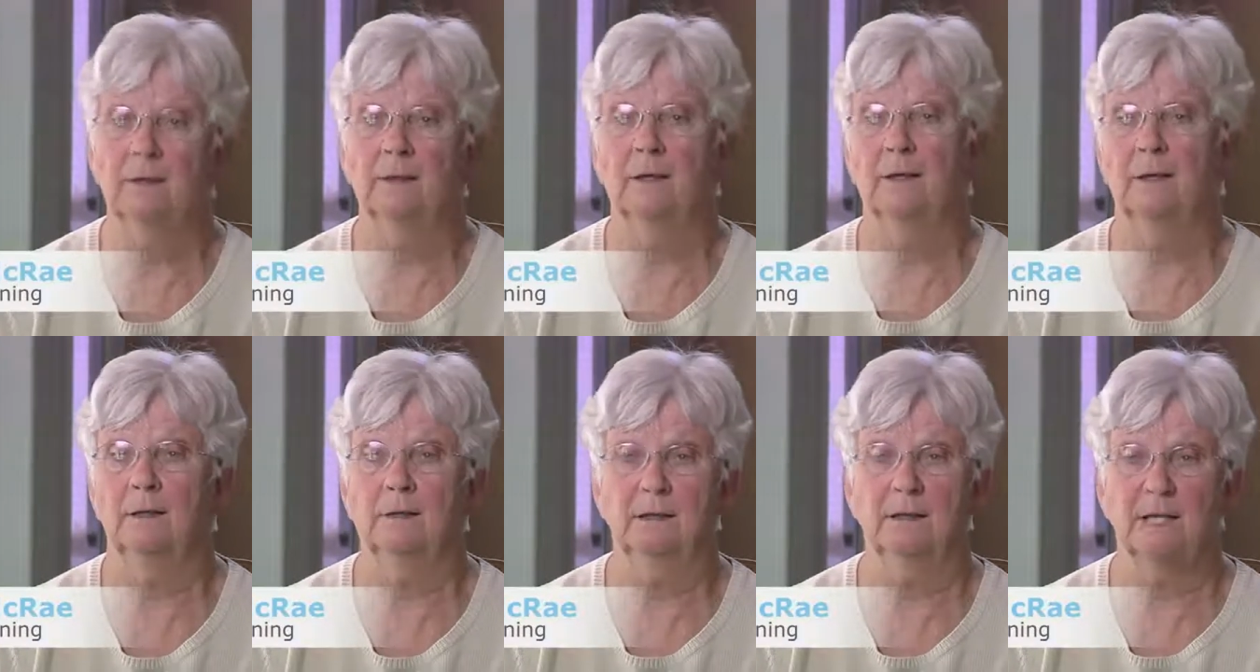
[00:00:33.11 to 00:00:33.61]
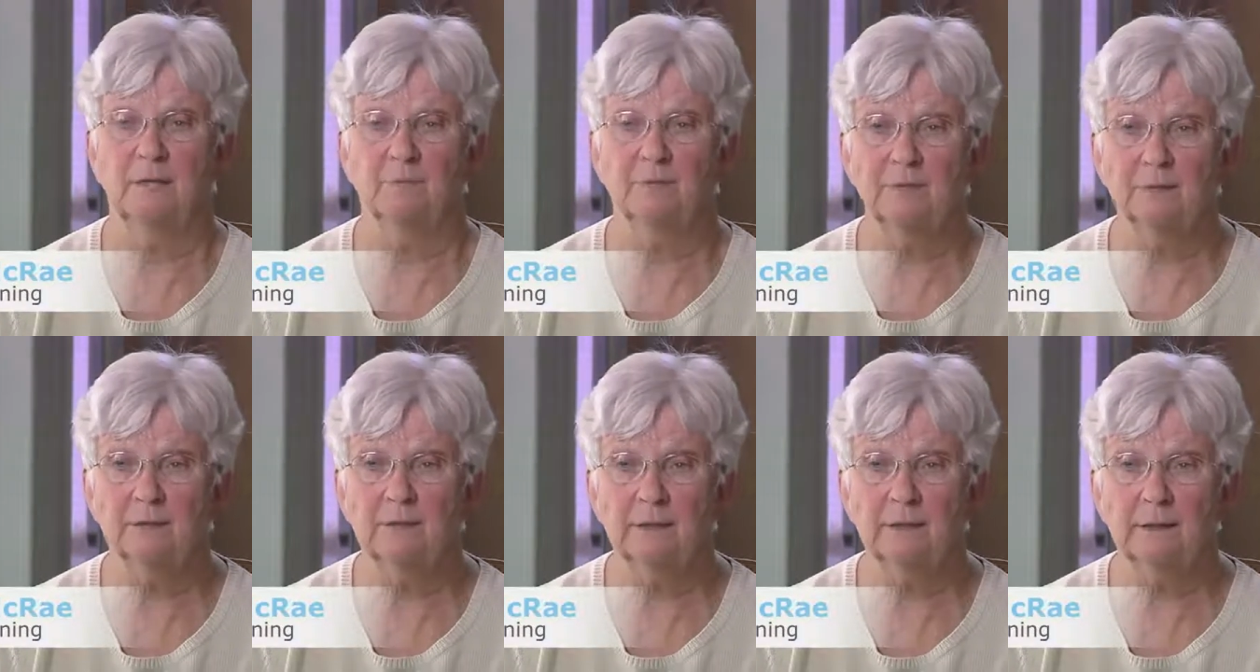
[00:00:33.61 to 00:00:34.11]
uh,
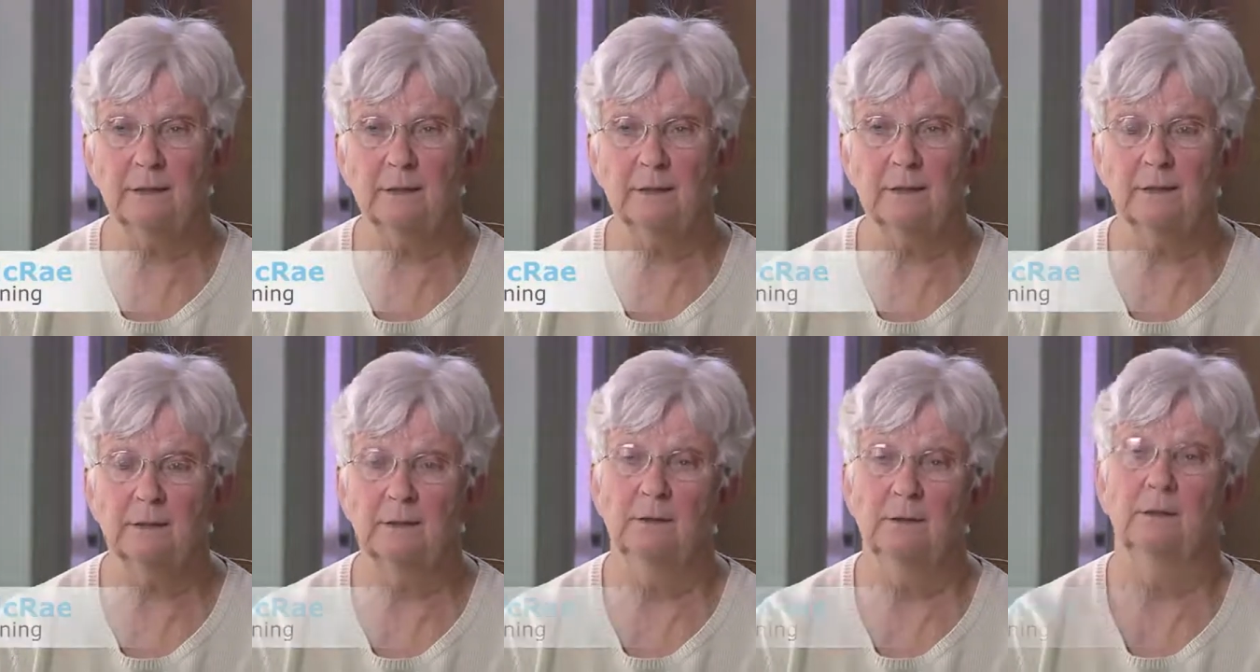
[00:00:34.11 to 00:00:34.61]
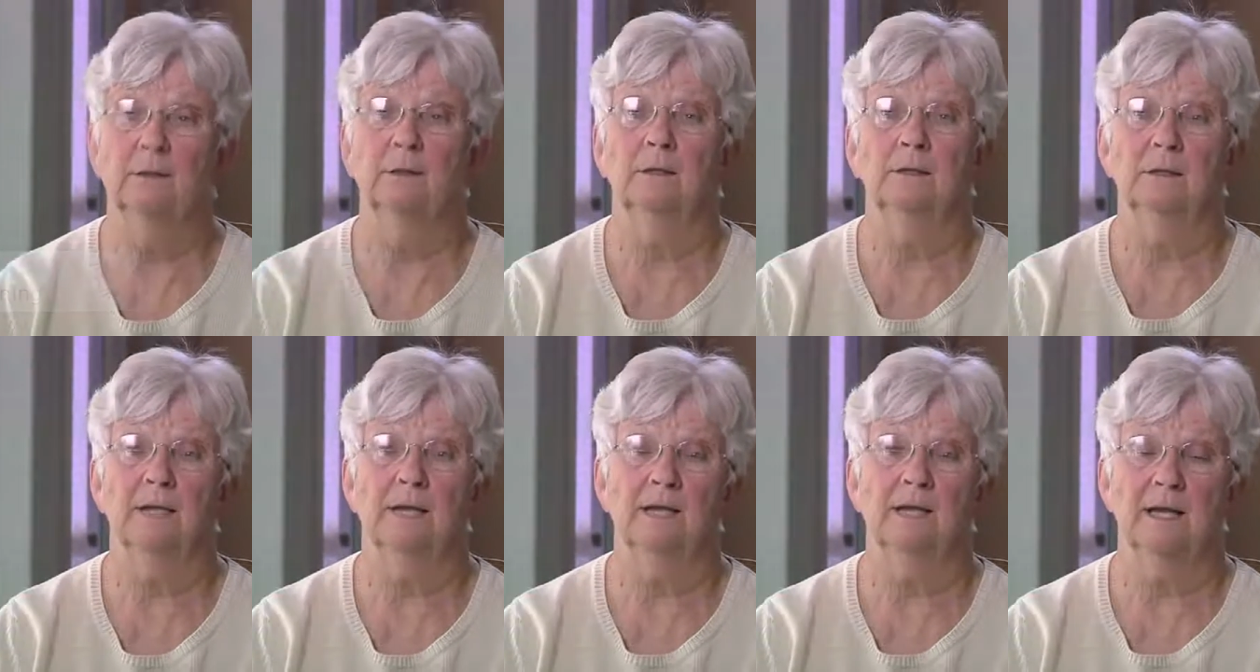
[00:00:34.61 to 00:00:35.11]
Liberia,
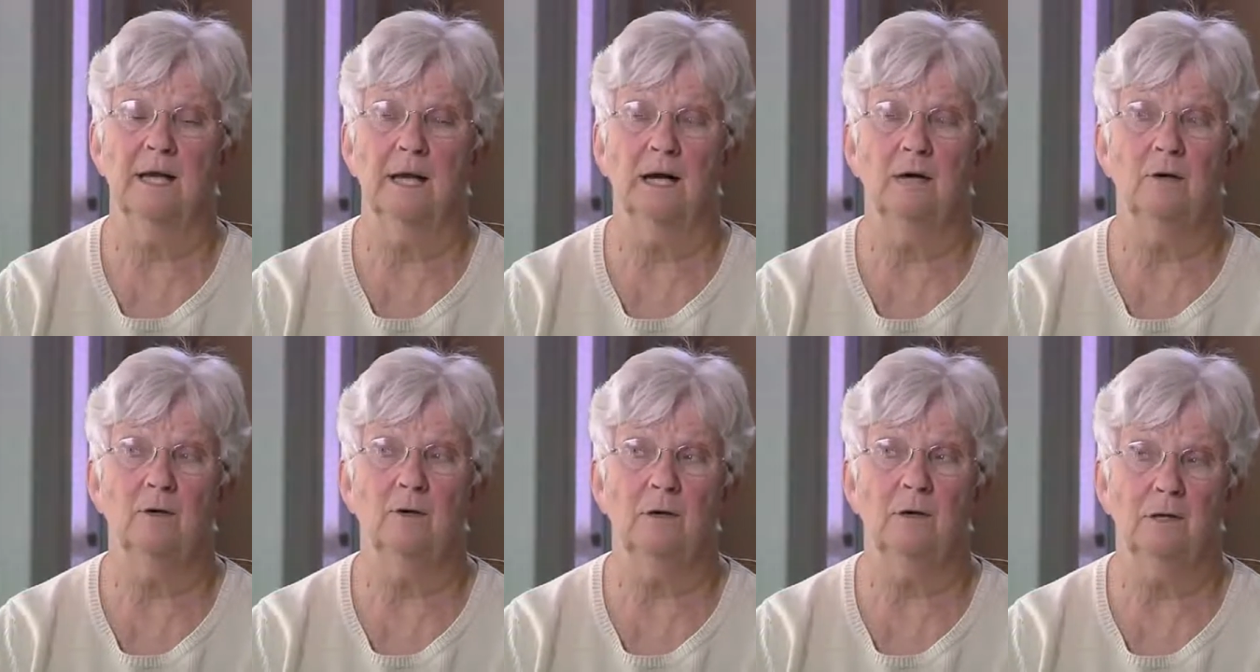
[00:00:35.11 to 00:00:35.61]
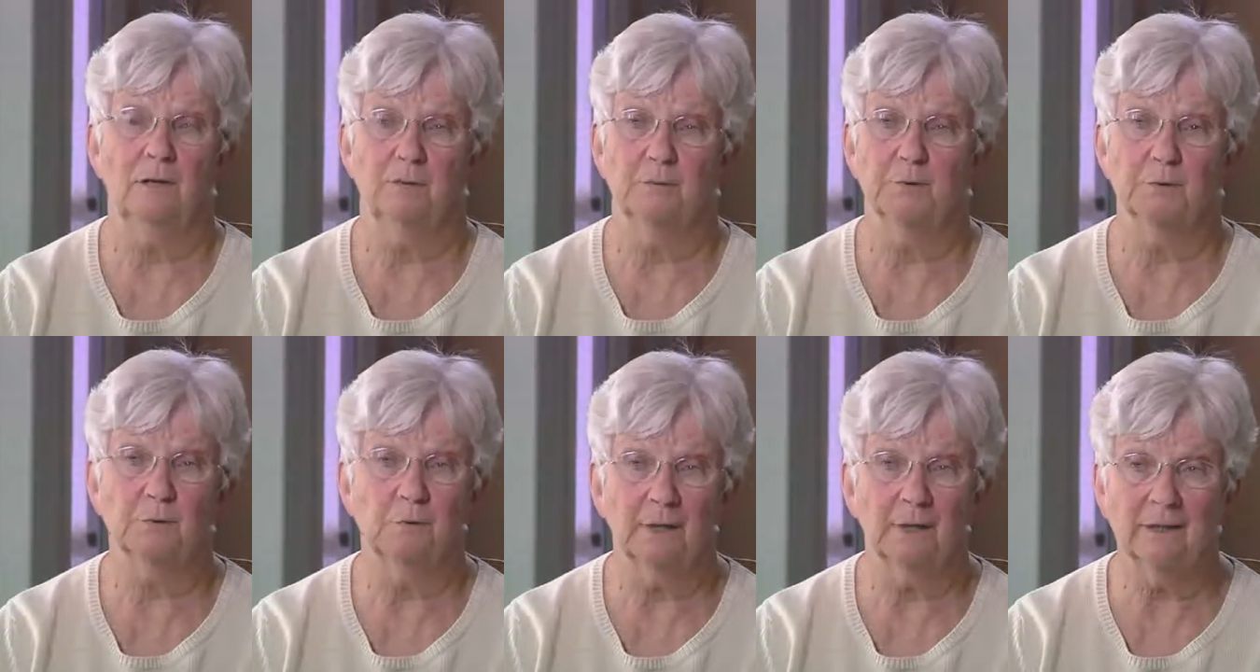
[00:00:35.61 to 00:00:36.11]
and now uh,
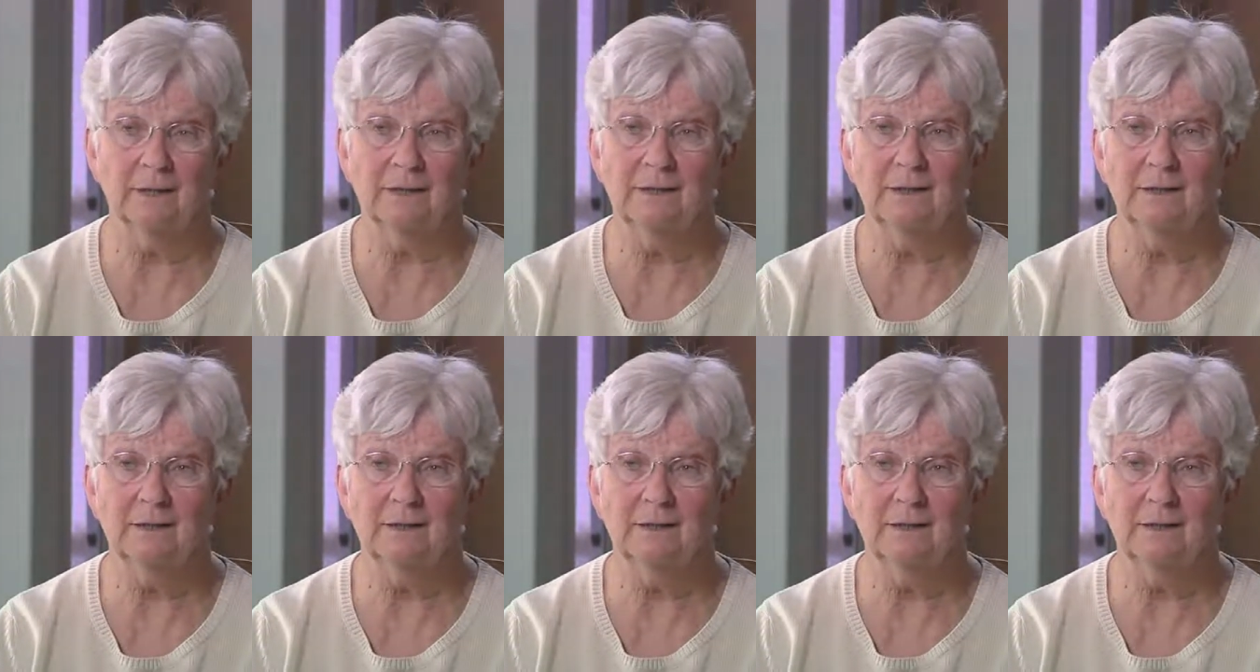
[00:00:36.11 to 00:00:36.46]
Burundi.